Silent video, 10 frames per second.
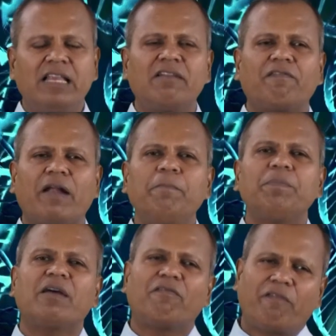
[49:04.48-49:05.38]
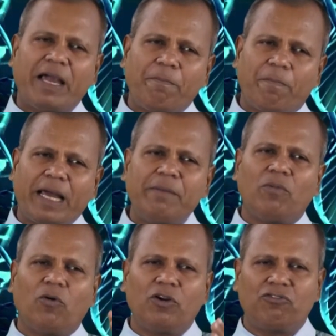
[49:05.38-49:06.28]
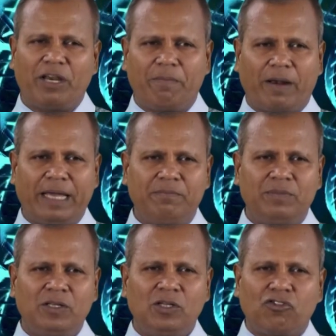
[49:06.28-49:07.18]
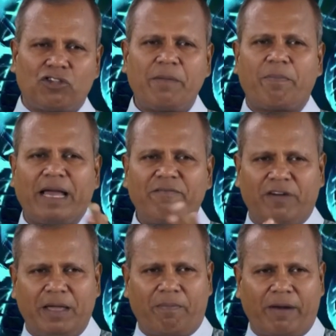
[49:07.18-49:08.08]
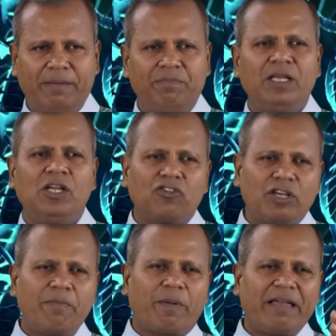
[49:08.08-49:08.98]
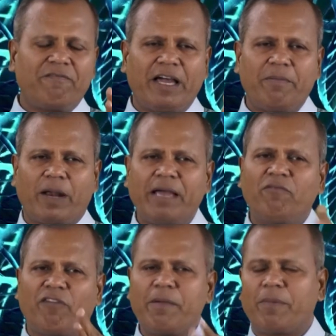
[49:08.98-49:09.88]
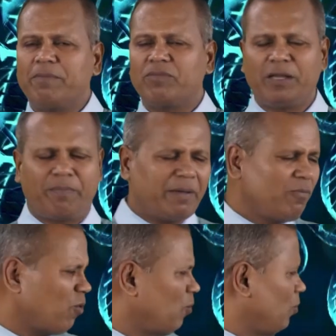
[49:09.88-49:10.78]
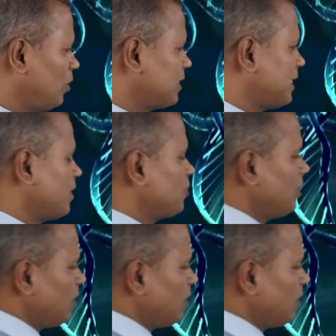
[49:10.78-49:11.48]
from 5 prime or 3 prime, 3 prime 5 prime, 3 prime 5 prime, 5 prime 3 prime, you know the structure.